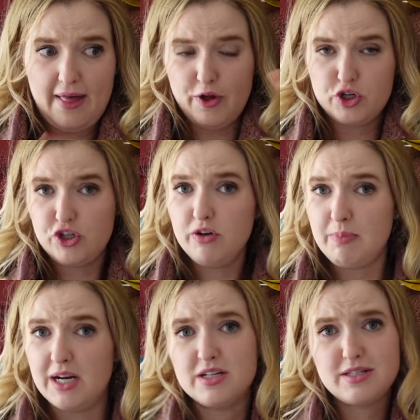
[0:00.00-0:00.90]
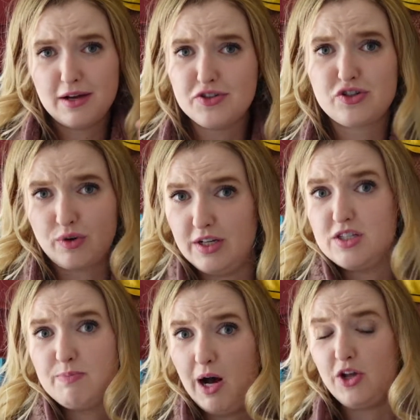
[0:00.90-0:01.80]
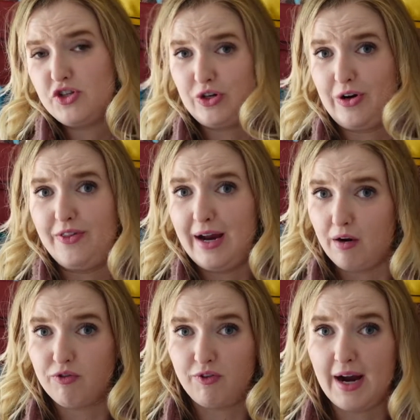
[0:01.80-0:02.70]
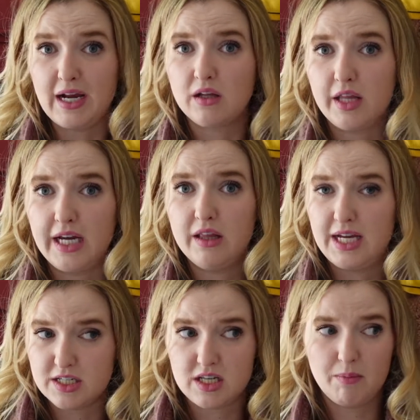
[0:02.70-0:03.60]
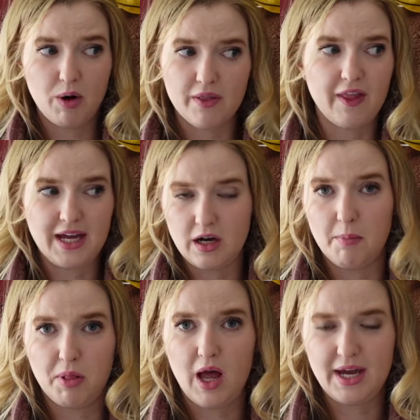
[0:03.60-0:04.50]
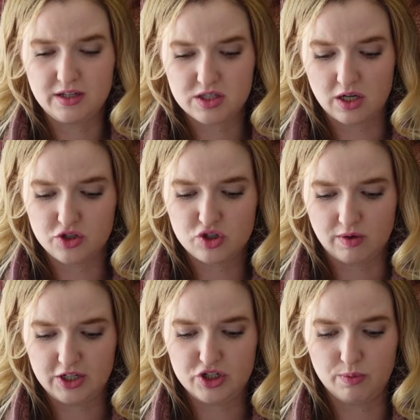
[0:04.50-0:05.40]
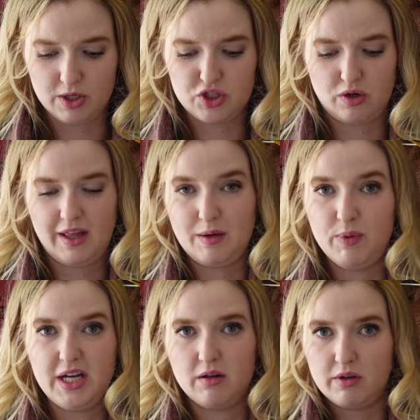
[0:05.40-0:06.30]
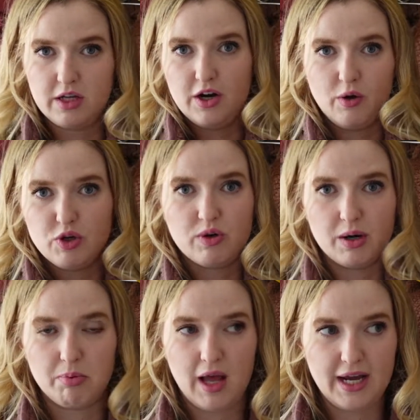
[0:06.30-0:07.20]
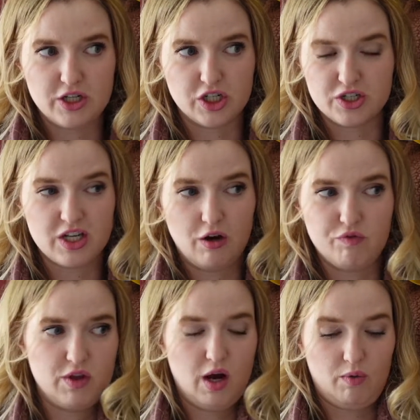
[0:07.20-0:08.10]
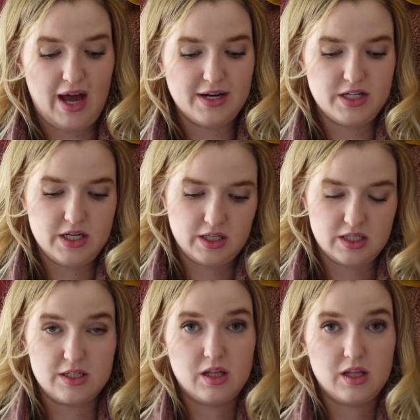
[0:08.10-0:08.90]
And there should have been a sunscreen sponsor there, frankly, like someone like applying sunscreen to us, or like we, you know, you could apply it to yourself. No, that didn't exist.